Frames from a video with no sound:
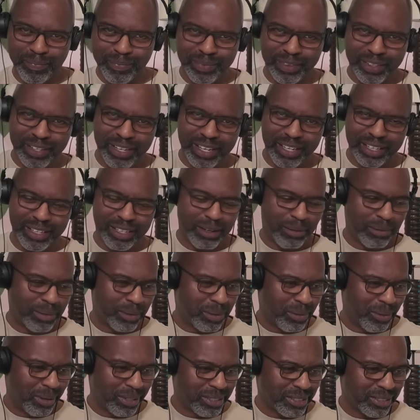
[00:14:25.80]
had a couple
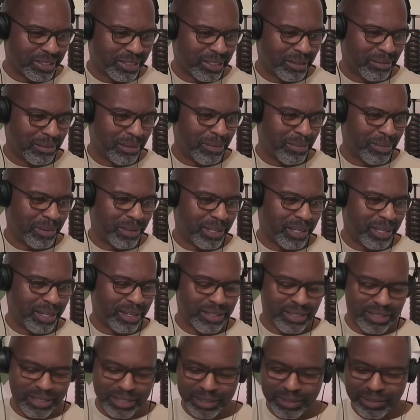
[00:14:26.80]
questions come up in
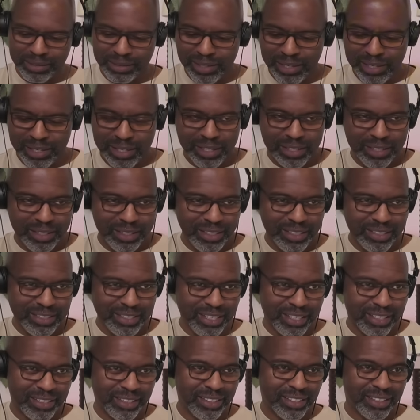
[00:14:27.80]
there. So let's
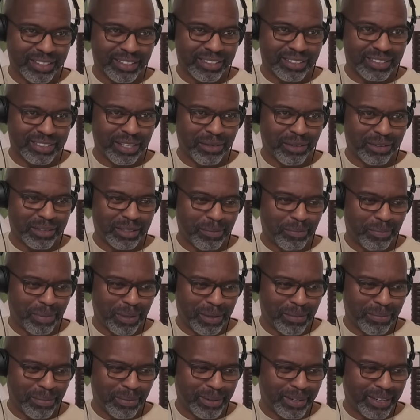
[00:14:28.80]
take a look and see what the
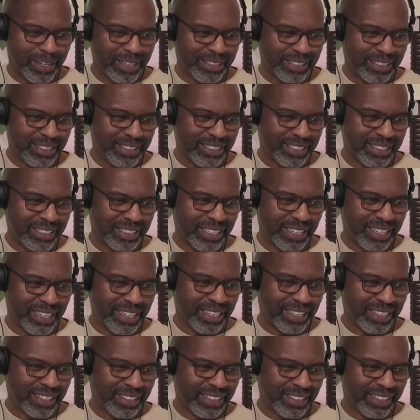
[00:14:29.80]
people got to say.